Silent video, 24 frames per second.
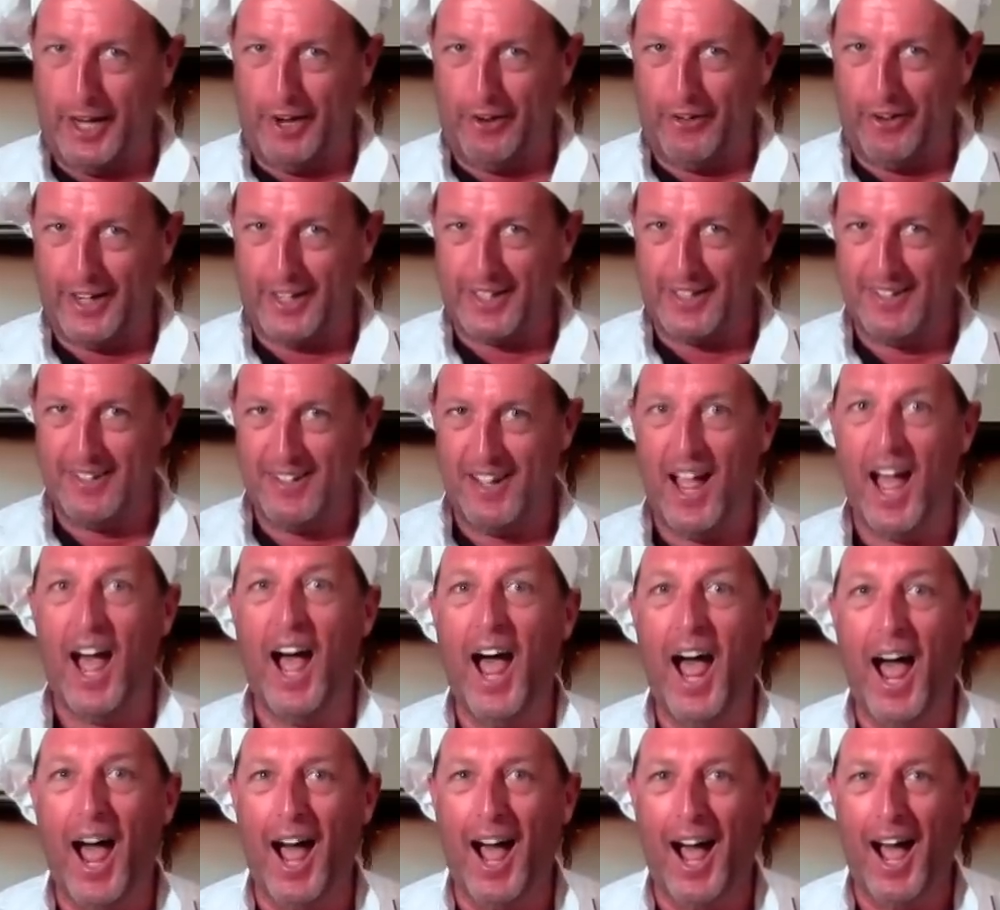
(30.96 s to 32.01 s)
Eric.
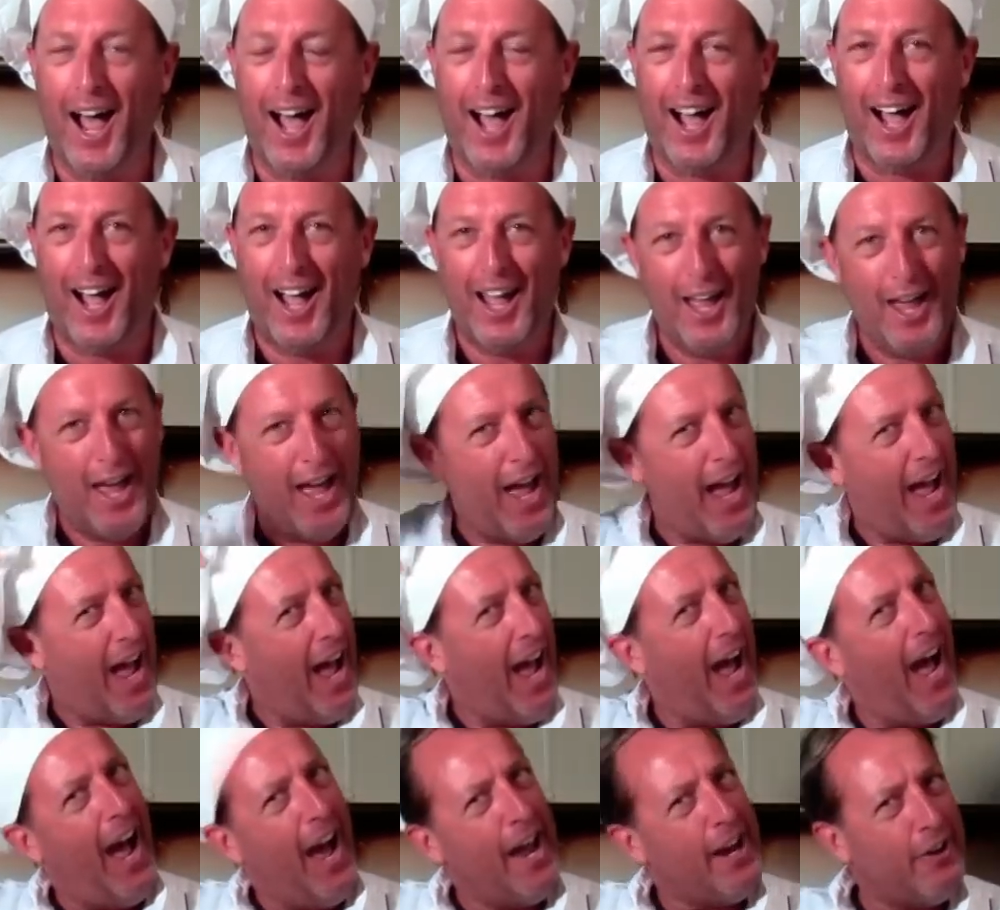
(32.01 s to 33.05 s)
Ha ha ha!
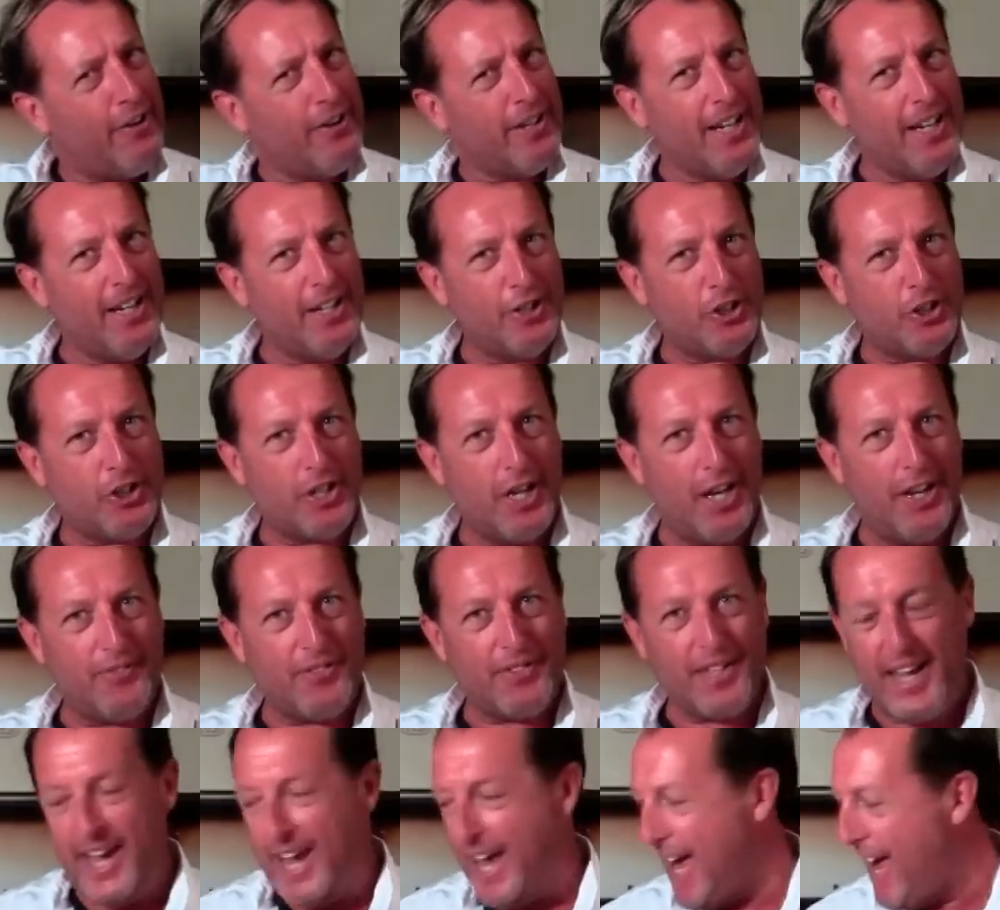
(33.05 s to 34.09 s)
I don't need a
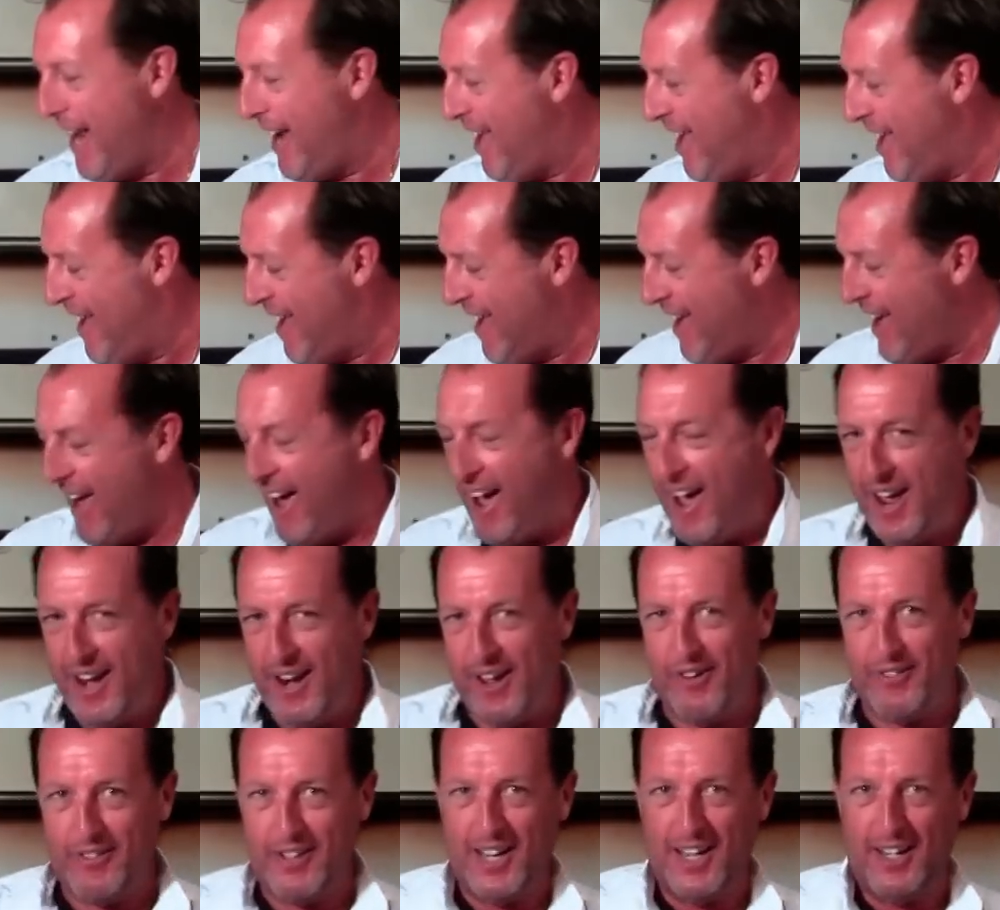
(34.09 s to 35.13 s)
chef's hat. I
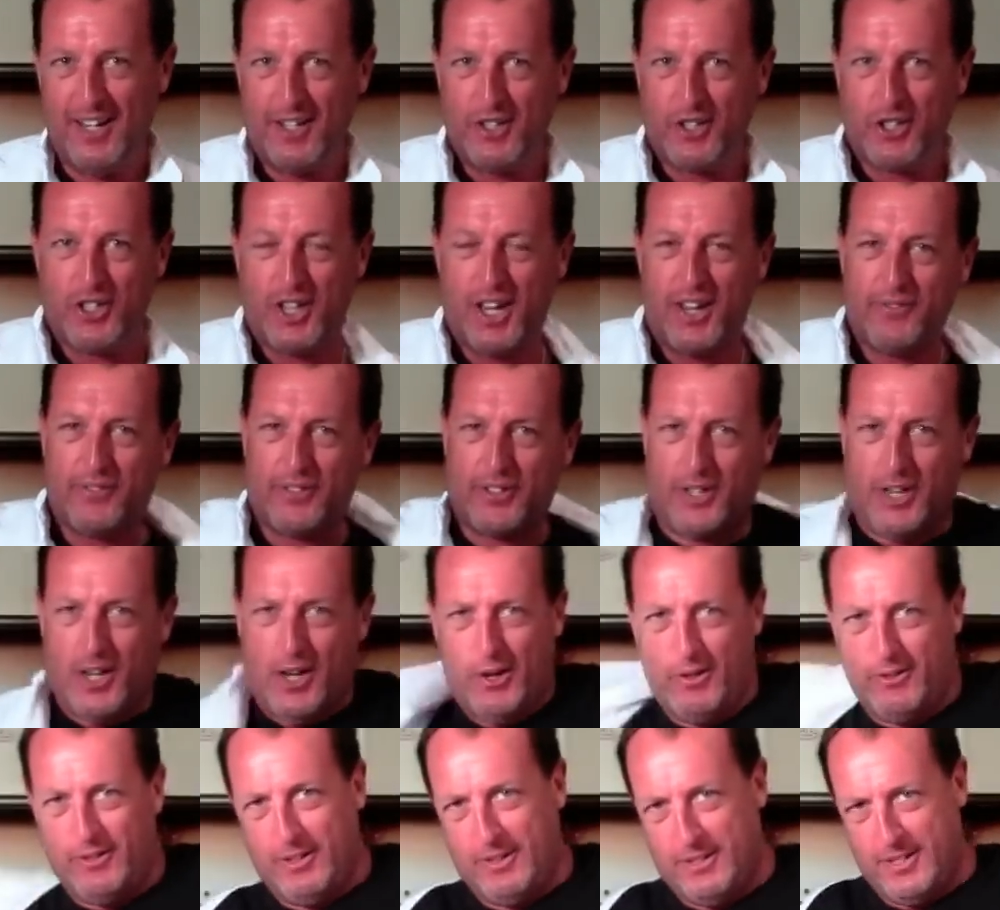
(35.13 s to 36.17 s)
don't need a chef's
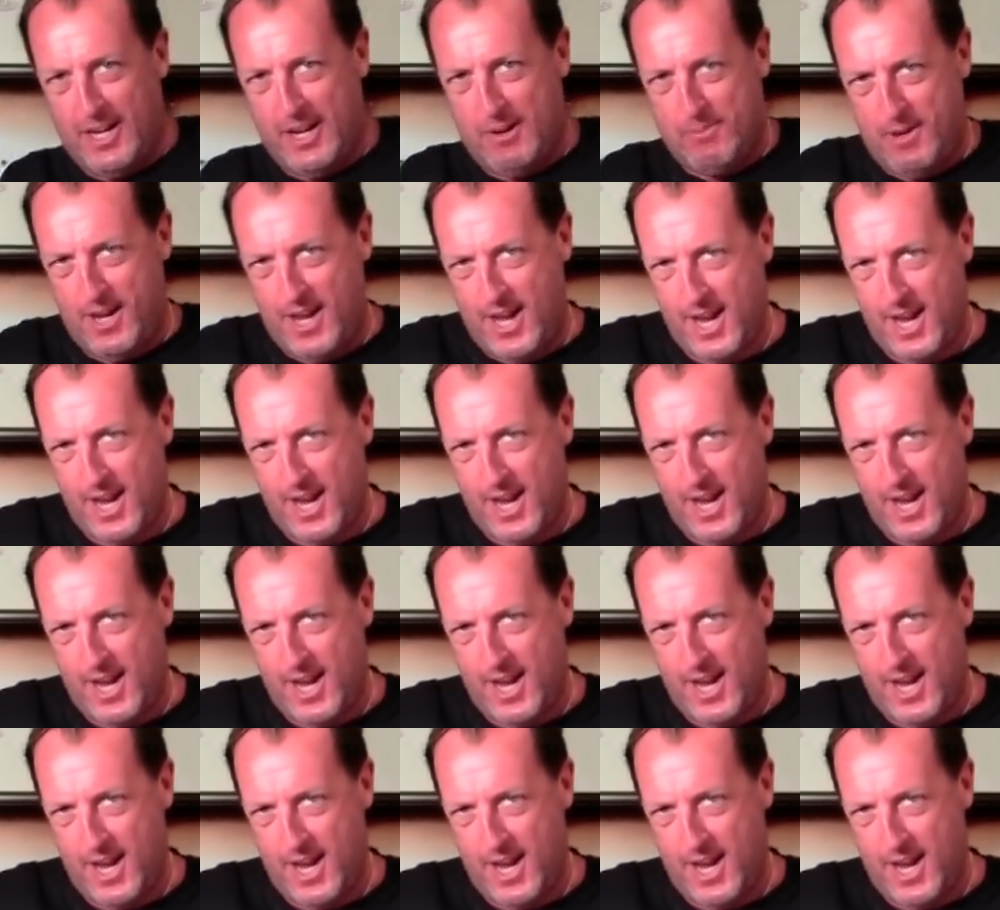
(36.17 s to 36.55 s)
coat to tell me